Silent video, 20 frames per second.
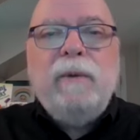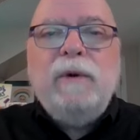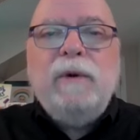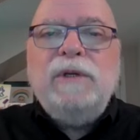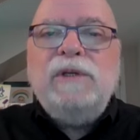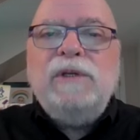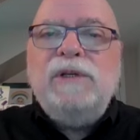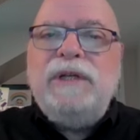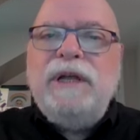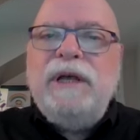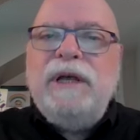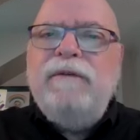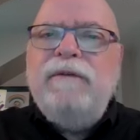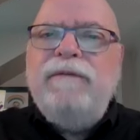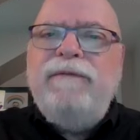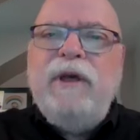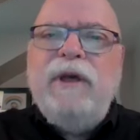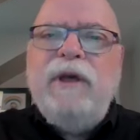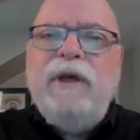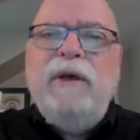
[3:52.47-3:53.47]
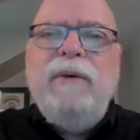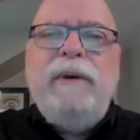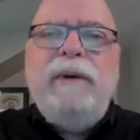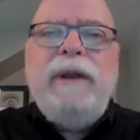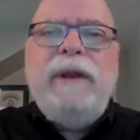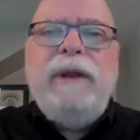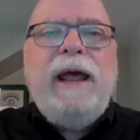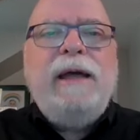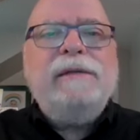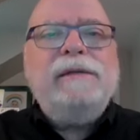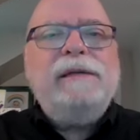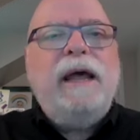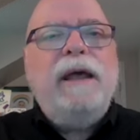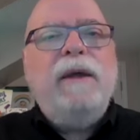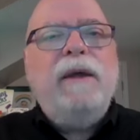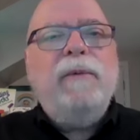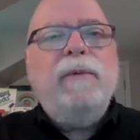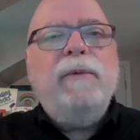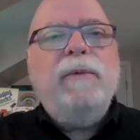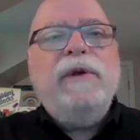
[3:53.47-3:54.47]
was still viewed as
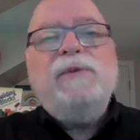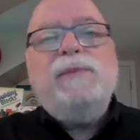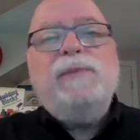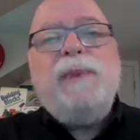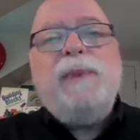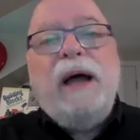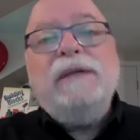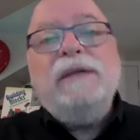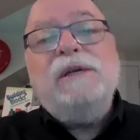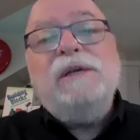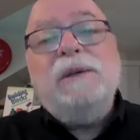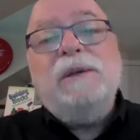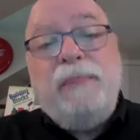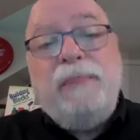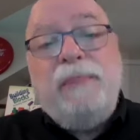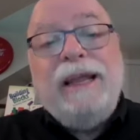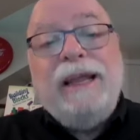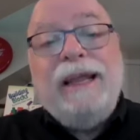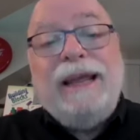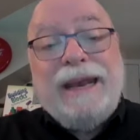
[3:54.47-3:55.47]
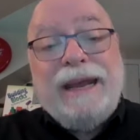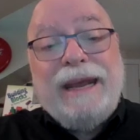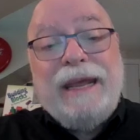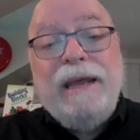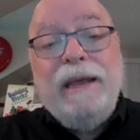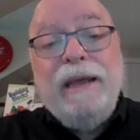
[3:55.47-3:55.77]
a responsibility.